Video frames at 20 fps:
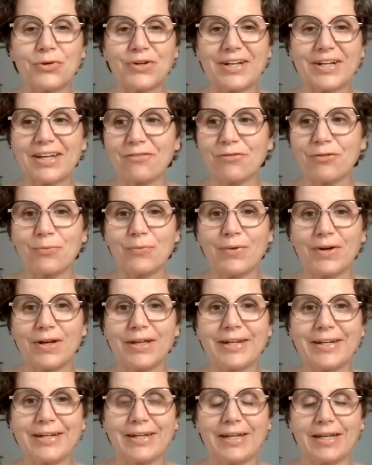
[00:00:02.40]
morning,
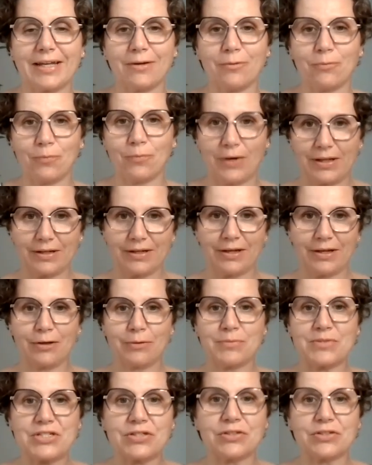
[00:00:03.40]
everyone.
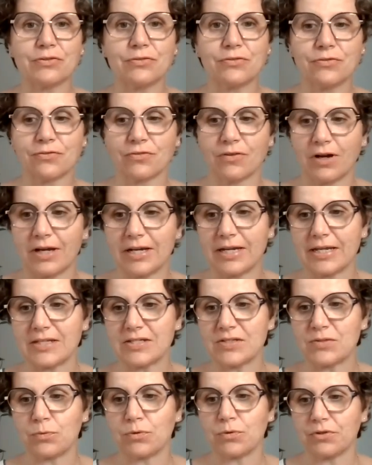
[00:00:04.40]
Welcome to
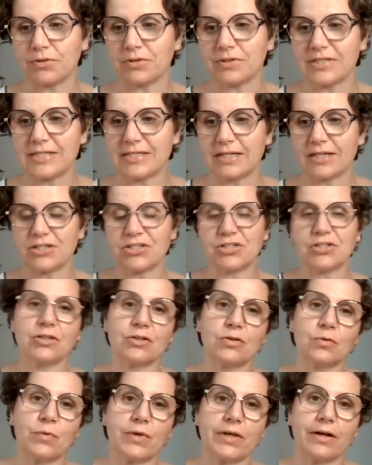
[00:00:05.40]
Friday's World
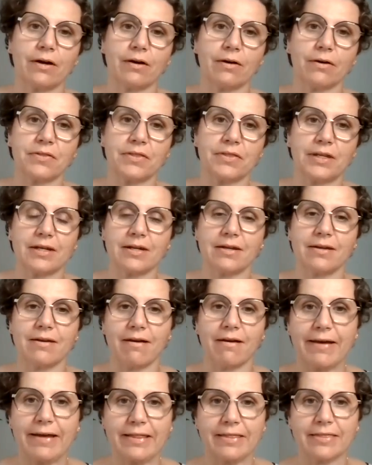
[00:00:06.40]
Session. We are the
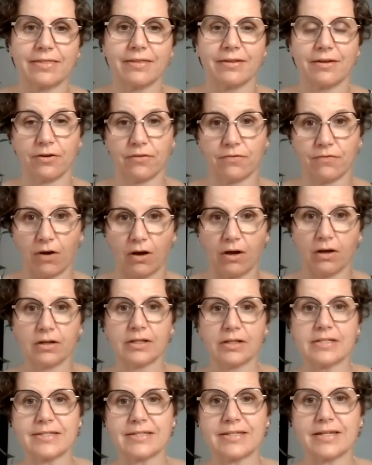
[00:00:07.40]
9th of
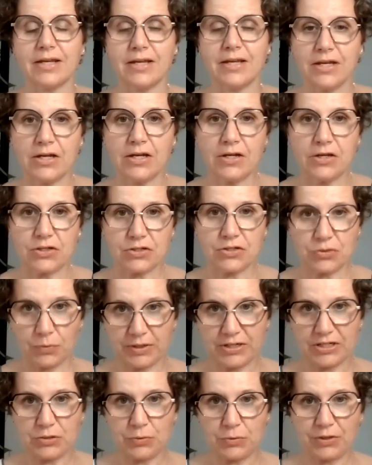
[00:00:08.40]
August,
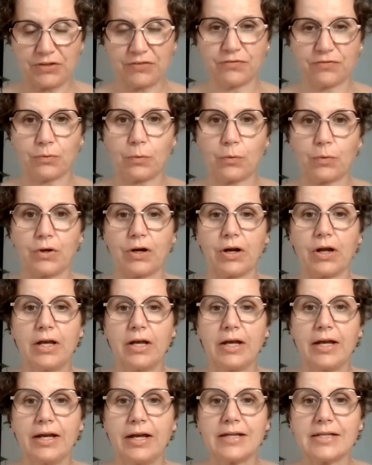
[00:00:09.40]
2024.
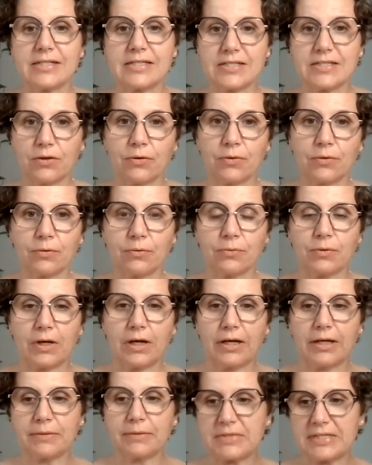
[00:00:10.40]
So,
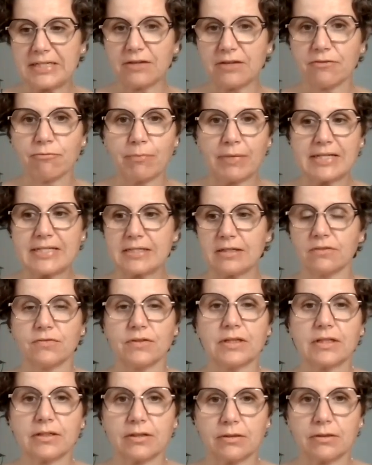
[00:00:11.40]
to give myself
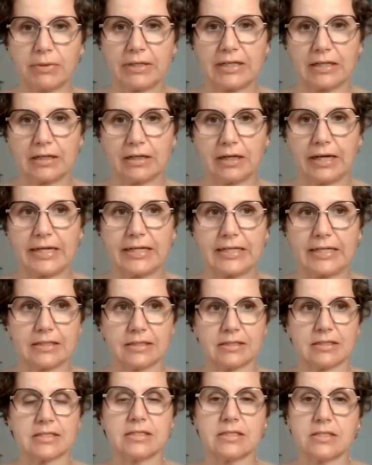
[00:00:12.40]
a little bit of
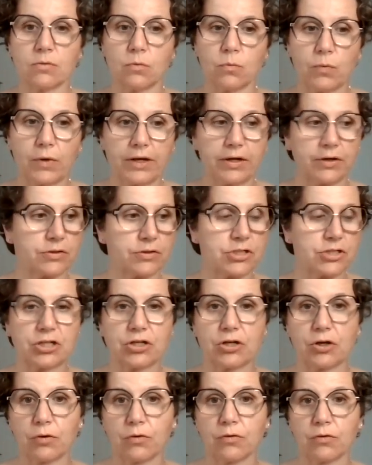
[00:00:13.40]
guidance where
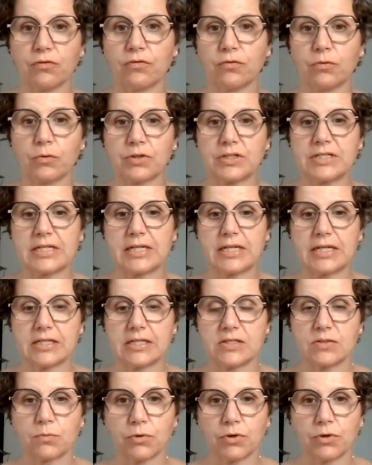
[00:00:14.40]
to go for
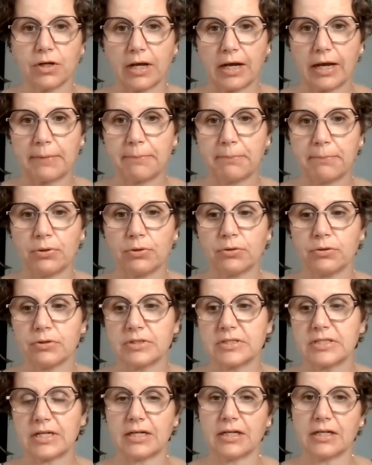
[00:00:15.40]
today's work, I
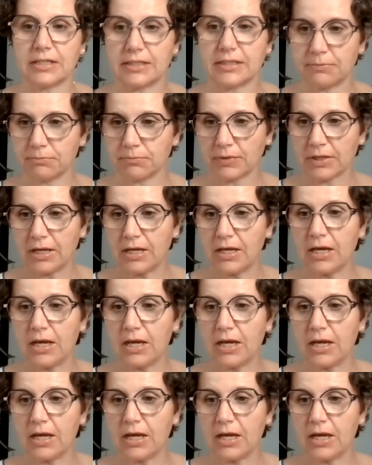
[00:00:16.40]
pulled an